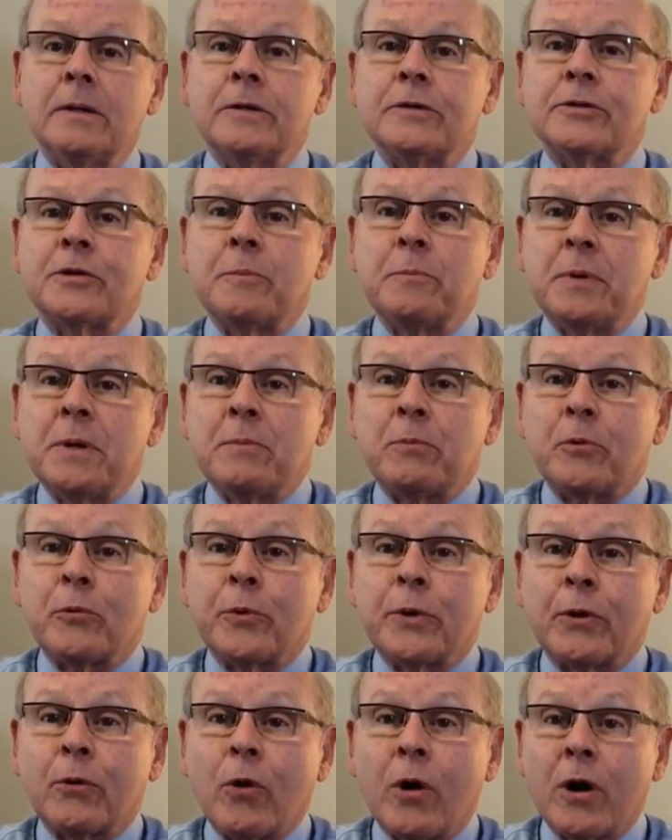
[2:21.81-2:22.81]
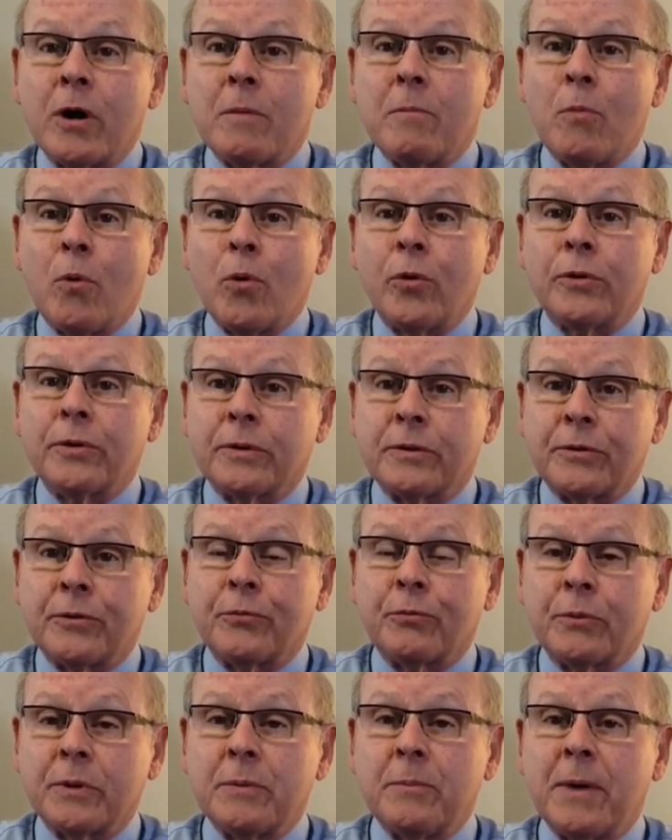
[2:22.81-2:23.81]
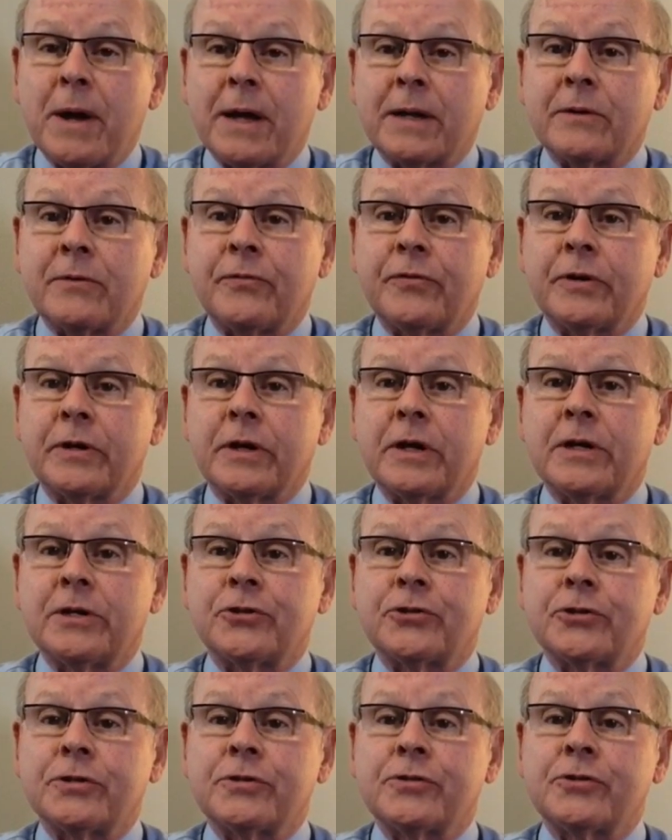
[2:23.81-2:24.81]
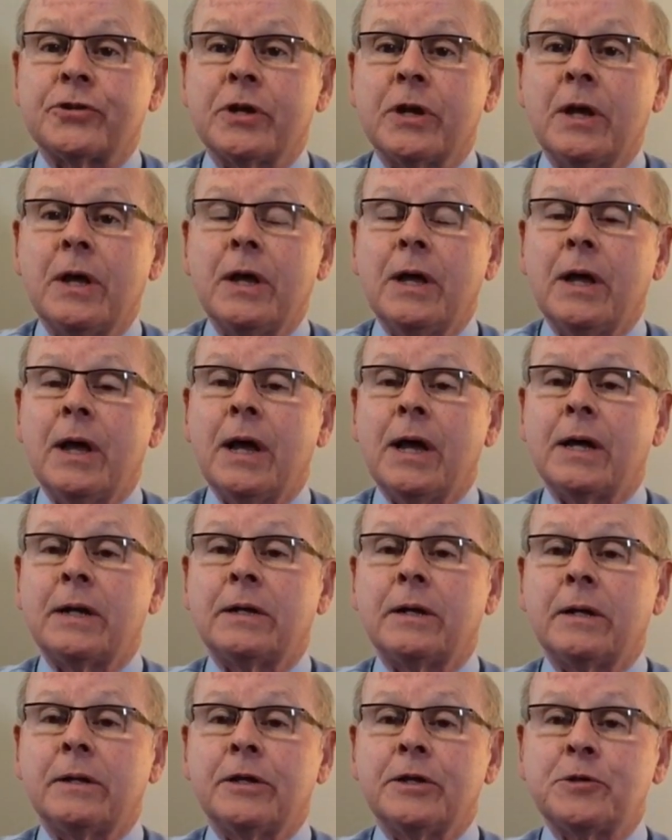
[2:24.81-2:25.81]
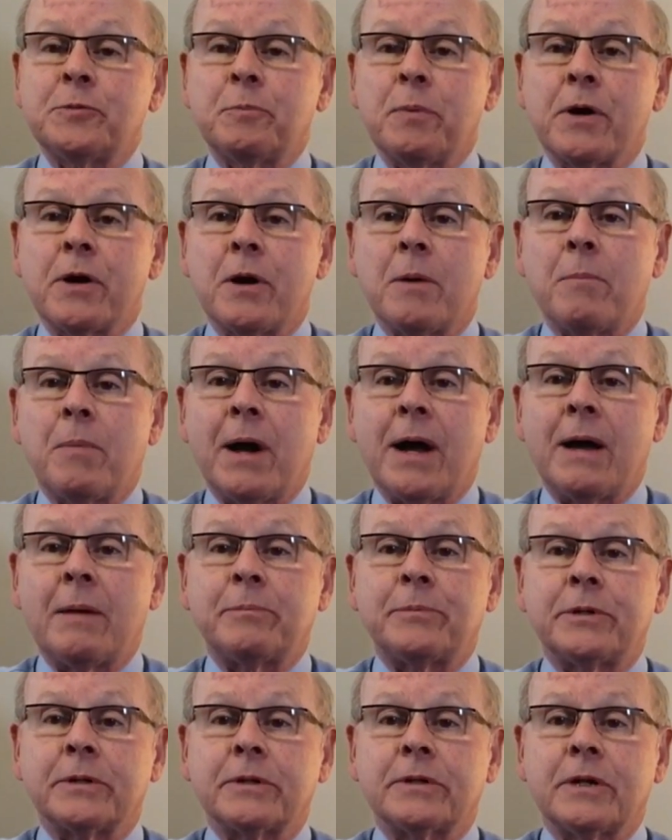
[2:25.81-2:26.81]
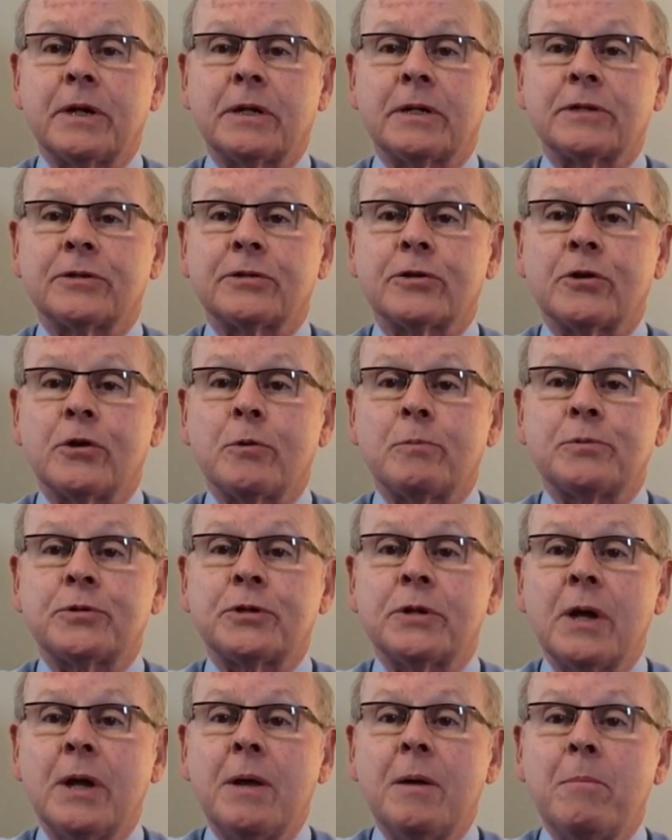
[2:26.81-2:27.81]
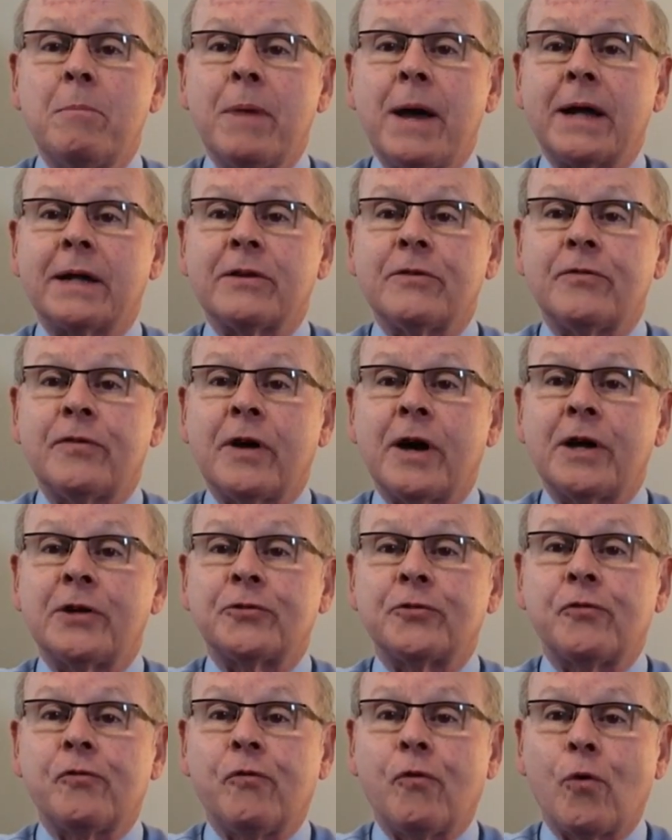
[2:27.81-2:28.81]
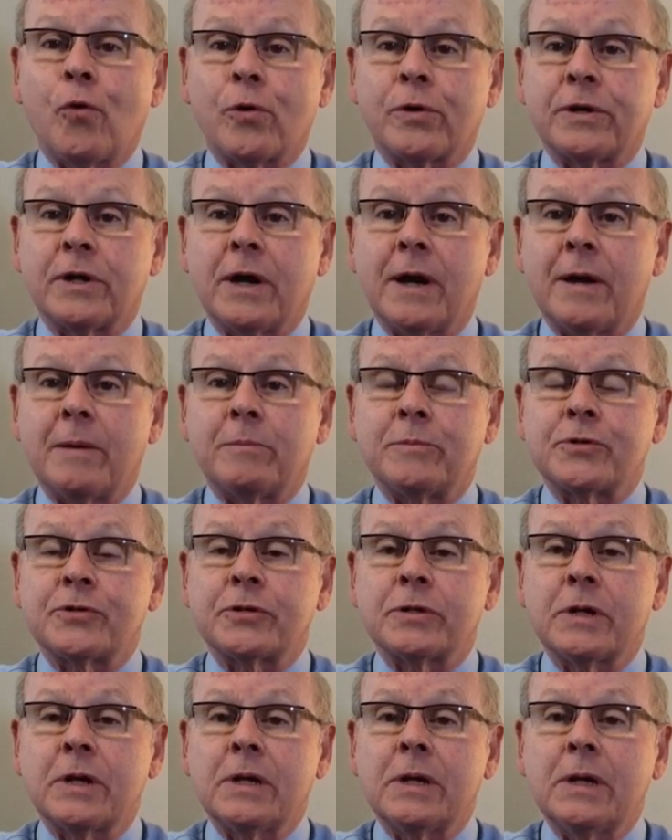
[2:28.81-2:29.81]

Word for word: Some people require more than three magnifications, and this pair of bioptic telescopes magnifies four times.